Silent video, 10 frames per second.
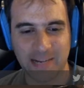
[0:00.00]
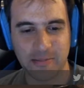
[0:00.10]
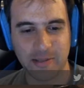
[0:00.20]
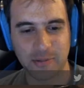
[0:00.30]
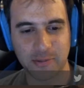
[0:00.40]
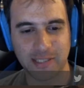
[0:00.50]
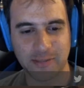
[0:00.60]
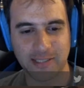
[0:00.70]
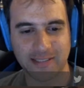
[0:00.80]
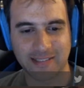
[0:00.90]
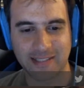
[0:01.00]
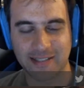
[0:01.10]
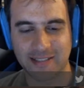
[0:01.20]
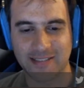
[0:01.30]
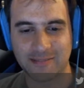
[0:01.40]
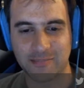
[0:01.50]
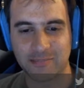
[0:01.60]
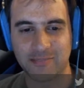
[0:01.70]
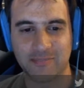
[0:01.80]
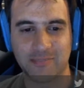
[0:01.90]
I'm about to get red here,
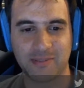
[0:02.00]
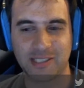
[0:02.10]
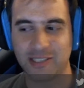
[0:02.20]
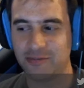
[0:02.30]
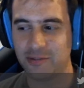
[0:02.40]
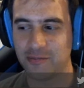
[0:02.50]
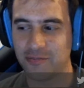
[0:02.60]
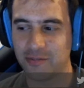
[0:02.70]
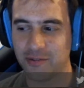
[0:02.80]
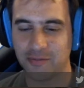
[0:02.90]
just for